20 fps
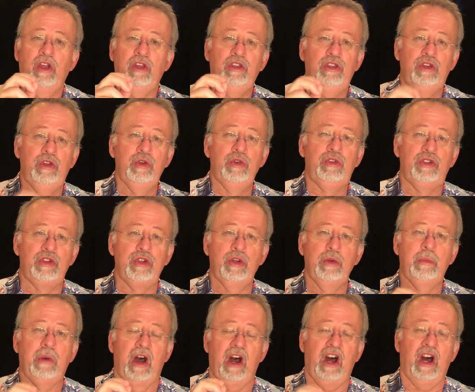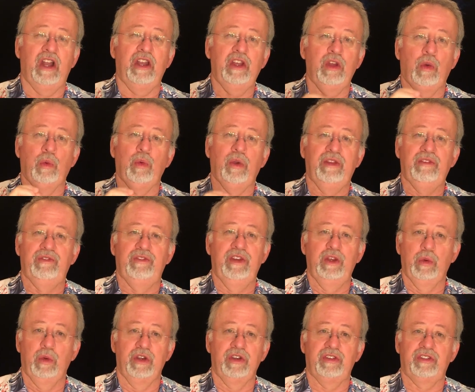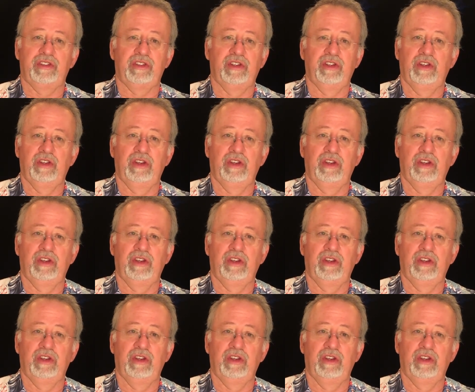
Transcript: YouTube audio reviewers.